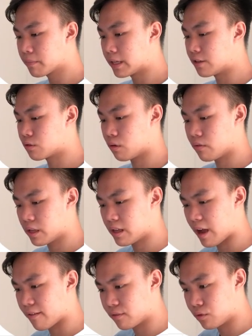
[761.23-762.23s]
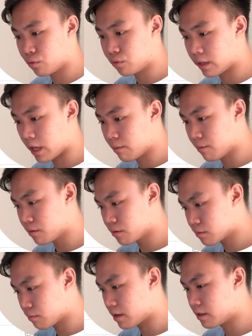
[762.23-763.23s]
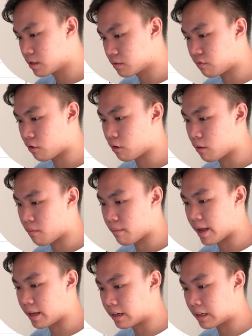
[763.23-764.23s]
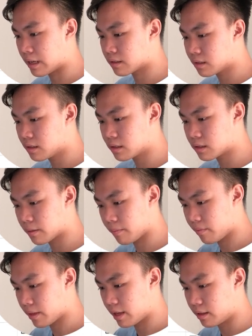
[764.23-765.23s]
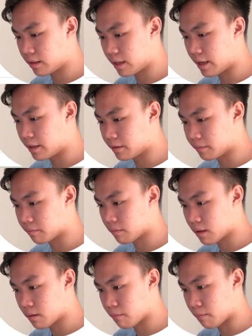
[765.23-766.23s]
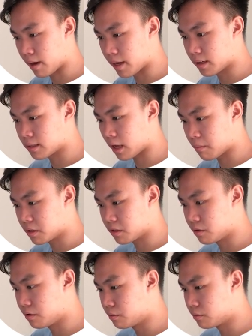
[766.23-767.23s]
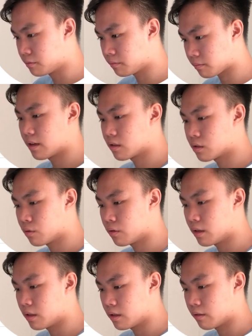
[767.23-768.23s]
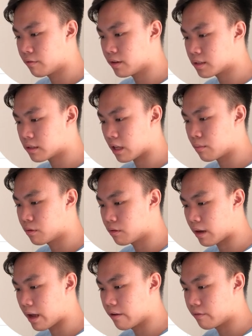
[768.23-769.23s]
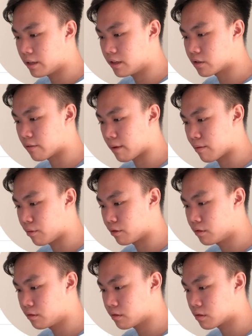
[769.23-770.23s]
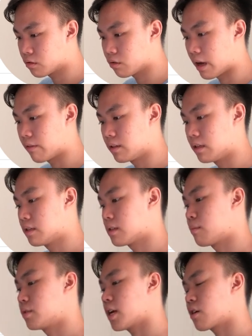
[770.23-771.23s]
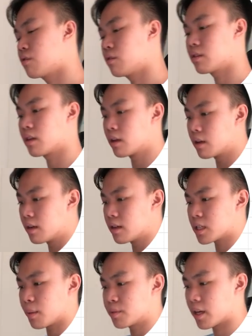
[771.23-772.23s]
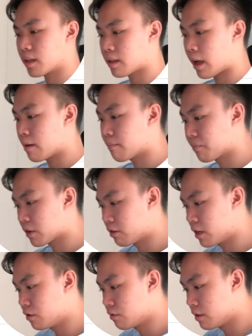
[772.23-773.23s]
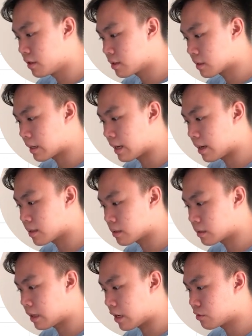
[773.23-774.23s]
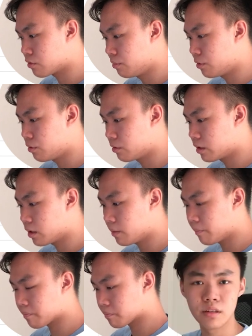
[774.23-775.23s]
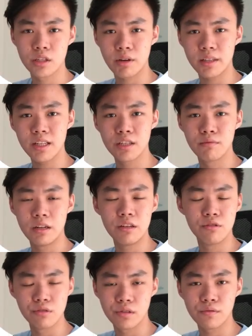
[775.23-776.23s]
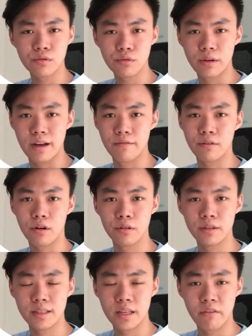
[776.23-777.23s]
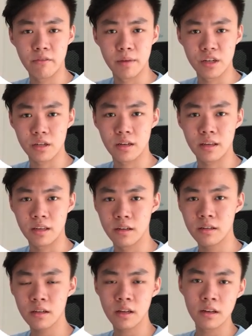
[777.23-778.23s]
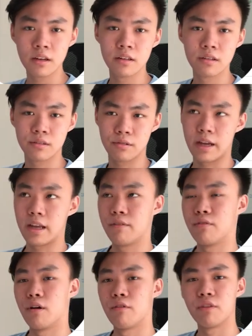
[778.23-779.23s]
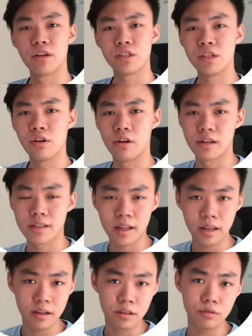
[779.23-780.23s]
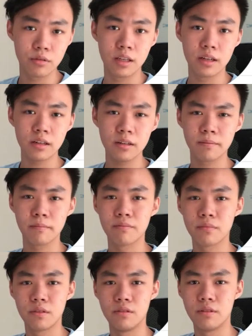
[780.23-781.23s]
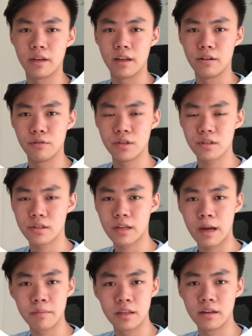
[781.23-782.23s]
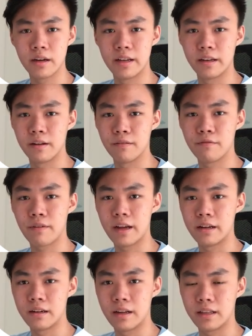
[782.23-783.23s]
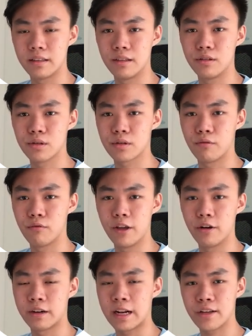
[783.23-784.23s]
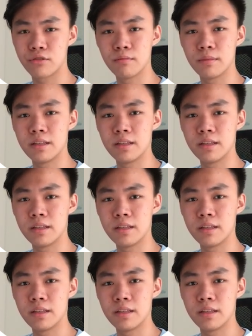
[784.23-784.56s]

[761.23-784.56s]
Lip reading: And so over here I have two tables. One is for my classes, and then my assignments due. So in the first table, I have each of my modules. So I have the subject code, subject type, credit units, class, classroom, tutor. So I think it's really useful to have all this information here. So like if you're a freshie or you're starting a new year, you can always just come here and then find like details of where your classroom